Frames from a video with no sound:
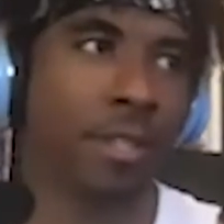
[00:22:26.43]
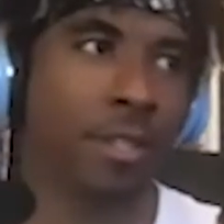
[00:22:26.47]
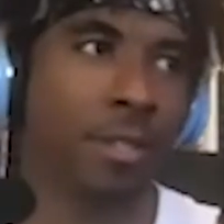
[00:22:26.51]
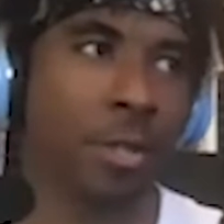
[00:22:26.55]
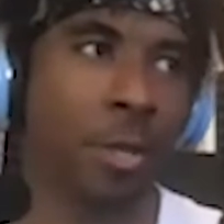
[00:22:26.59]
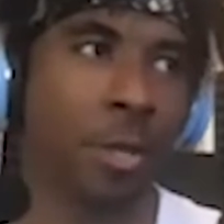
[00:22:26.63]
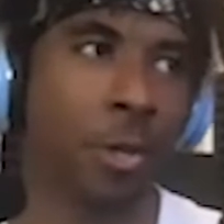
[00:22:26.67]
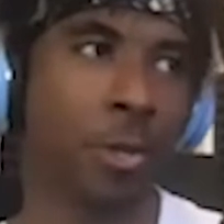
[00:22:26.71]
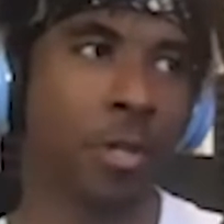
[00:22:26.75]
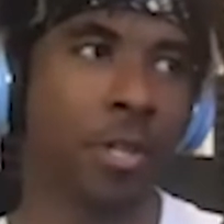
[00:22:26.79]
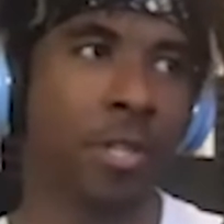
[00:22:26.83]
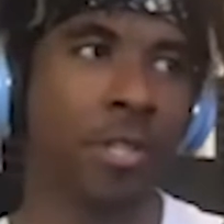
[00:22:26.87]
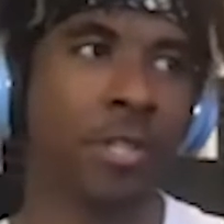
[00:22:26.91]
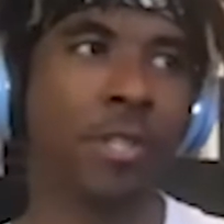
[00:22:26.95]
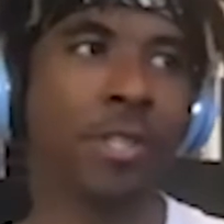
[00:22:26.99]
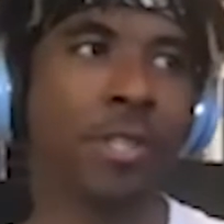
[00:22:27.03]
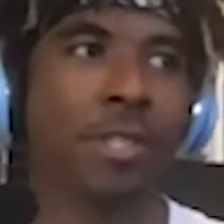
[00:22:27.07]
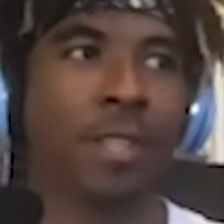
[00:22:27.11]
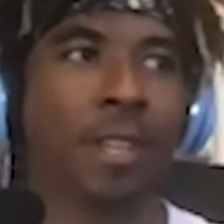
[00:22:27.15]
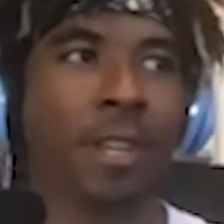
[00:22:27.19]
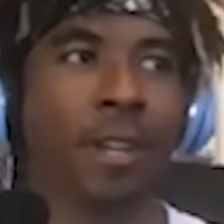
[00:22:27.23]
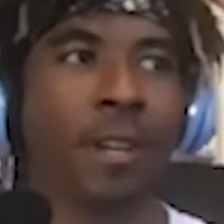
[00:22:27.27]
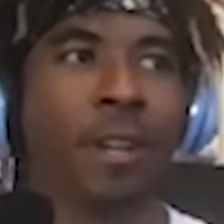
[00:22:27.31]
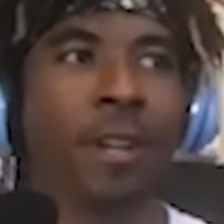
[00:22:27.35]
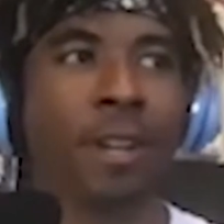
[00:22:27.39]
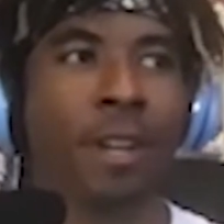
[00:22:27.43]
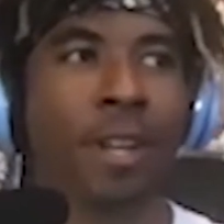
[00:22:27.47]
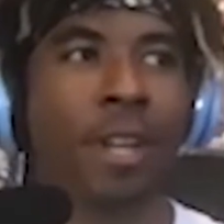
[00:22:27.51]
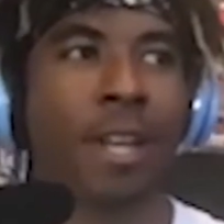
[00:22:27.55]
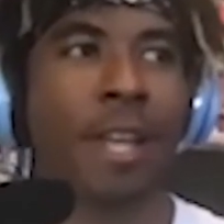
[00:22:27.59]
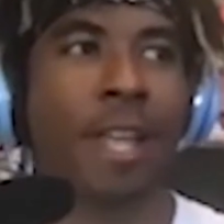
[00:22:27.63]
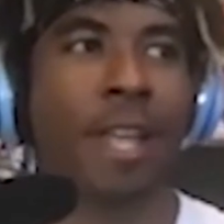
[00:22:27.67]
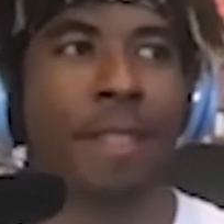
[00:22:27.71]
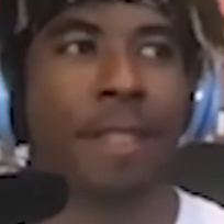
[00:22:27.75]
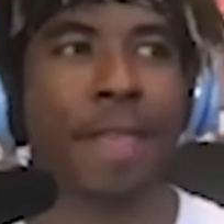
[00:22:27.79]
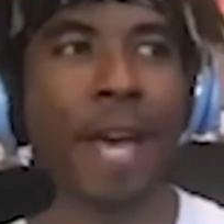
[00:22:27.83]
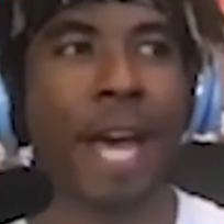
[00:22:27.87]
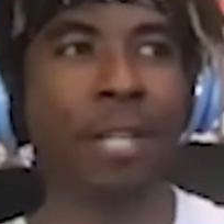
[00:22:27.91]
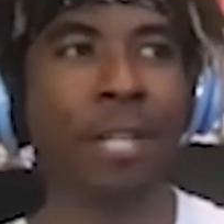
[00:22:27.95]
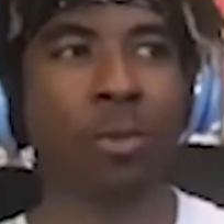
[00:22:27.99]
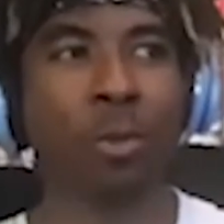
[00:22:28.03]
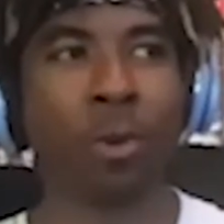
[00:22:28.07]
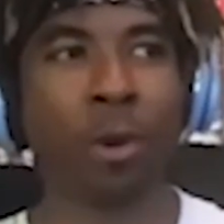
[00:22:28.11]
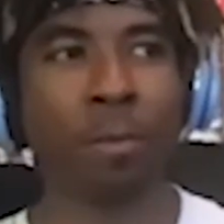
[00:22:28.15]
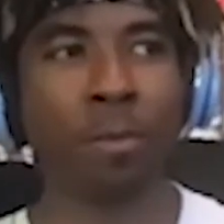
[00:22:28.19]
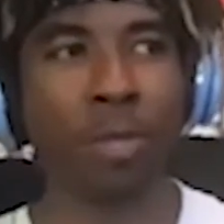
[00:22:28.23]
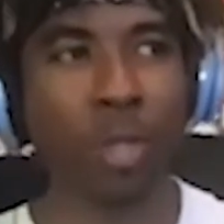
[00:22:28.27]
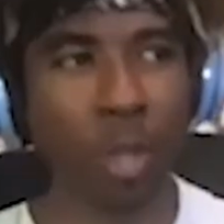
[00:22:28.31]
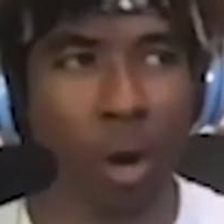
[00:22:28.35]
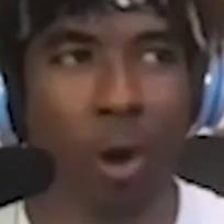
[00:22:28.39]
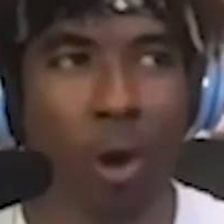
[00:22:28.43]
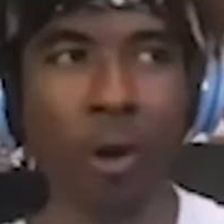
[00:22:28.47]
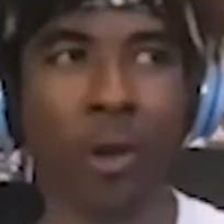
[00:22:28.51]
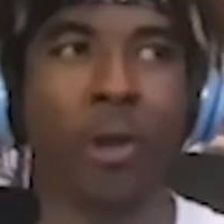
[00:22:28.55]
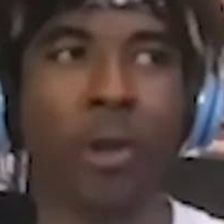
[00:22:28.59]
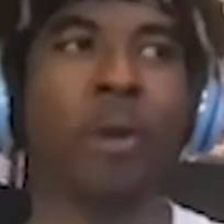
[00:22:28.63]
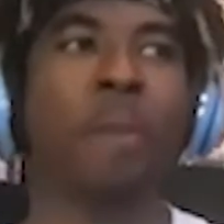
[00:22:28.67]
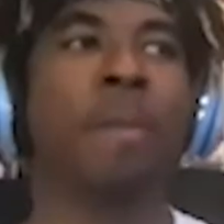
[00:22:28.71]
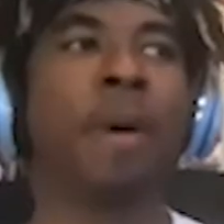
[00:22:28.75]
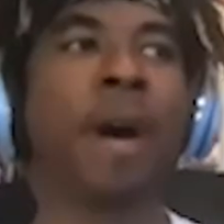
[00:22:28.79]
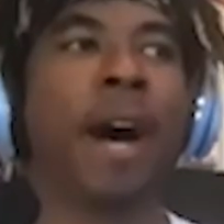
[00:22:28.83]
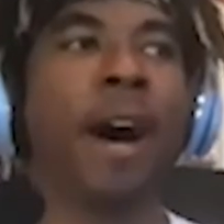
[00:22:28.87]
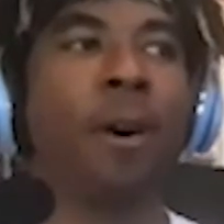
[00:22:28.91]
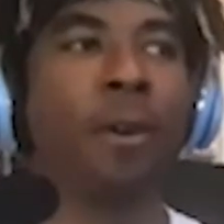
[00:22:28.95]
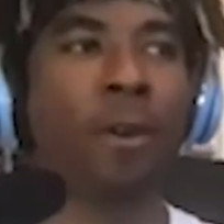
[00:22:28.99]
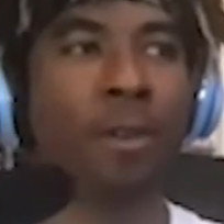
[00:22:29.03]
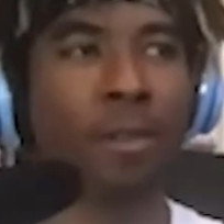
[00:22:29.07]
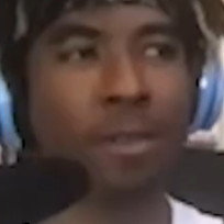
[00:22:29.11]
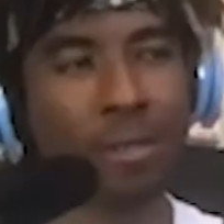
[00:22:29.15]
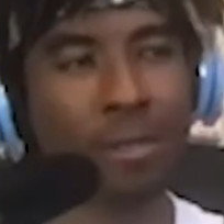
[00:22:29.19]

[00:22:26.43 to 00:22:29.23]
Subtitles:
So that's what I'm talking about.